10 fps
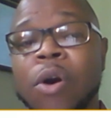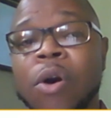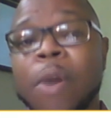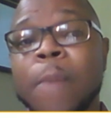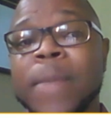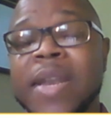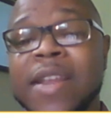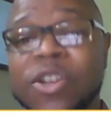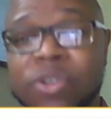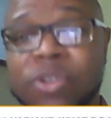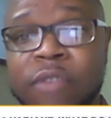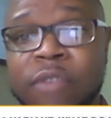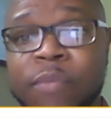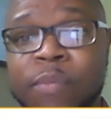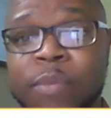combination
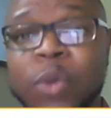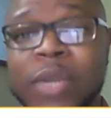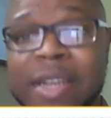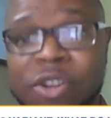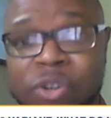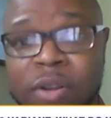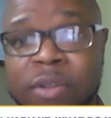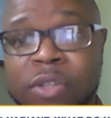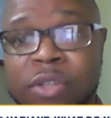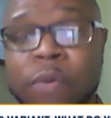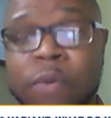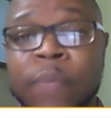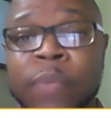of mutations. So